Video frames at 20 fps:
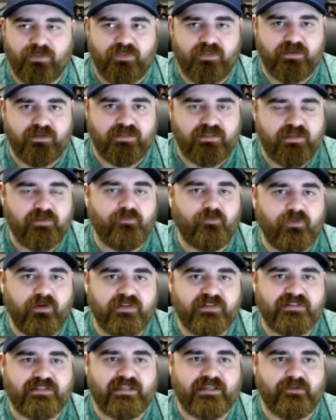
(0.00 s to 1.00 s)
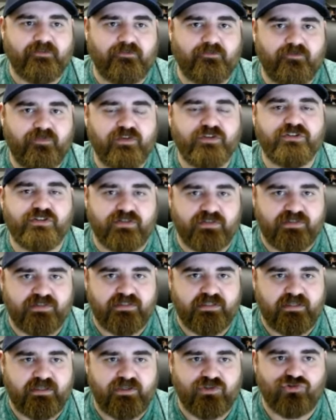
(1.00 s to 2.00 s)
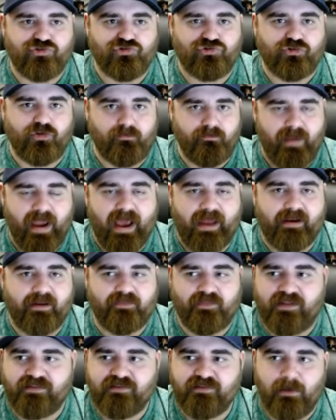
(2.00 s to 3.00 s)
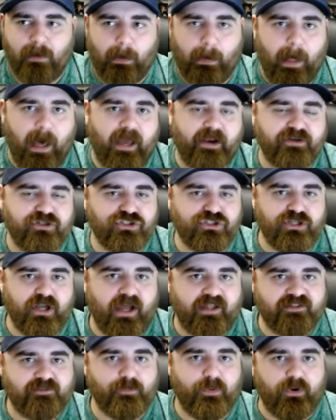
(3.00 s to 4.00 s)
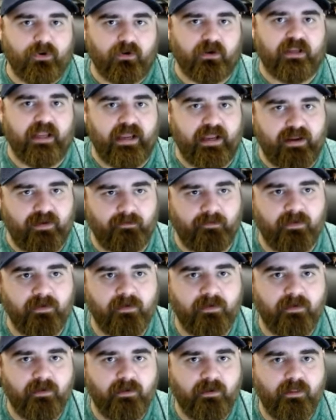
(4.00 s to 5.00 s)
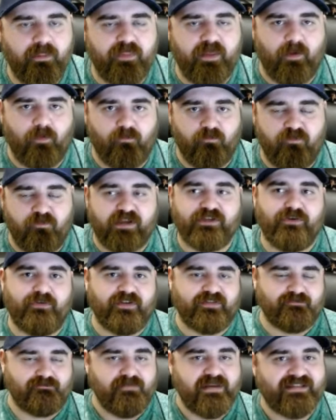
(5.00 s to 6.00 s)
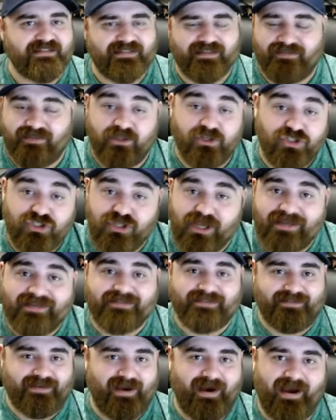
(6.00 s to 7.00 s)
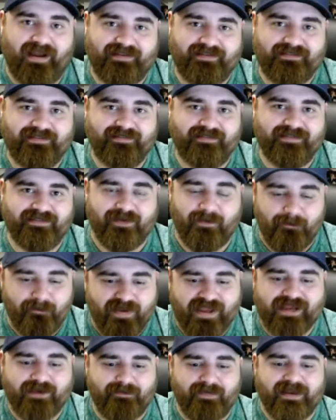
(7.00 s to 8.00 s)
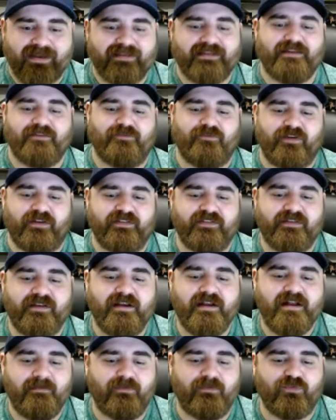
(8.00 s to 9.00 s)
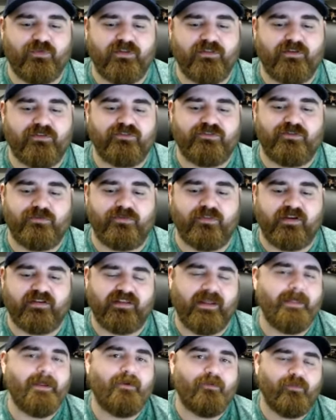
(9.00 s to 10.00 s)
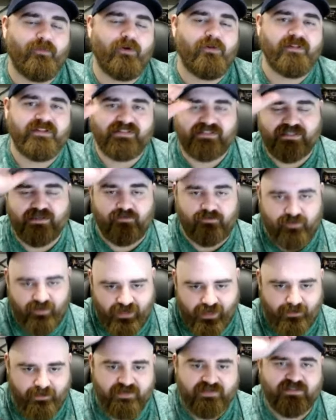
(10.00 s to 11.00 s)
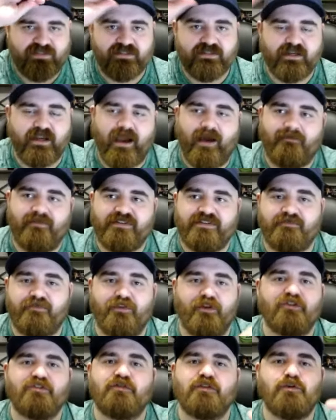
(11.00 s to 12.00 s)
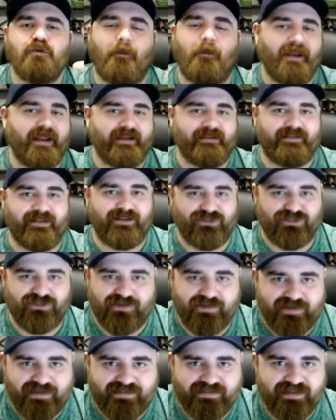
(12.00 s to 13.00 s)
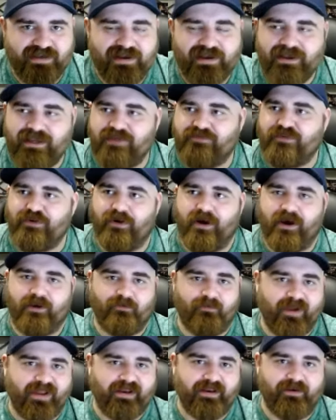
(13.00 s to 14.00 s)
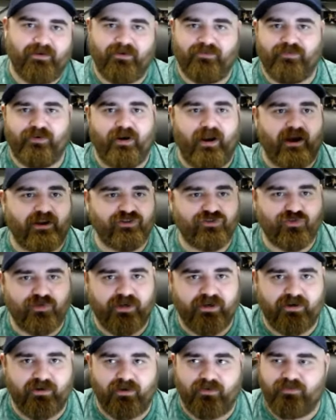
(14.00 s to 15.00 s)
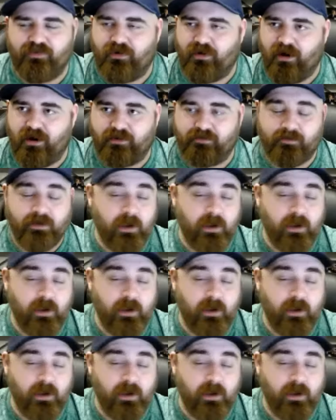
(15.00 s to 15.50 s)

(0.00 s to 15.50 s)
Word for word: the difference in efficiency is dramatic. That's a lot of shots per game that Victor is missing that Chet is not. It's a big, big difference between those two things. And their role is different. And this is the conversation for those of you who are paying attention to this. If you're on Reddit or if you're on Twitter or if you're on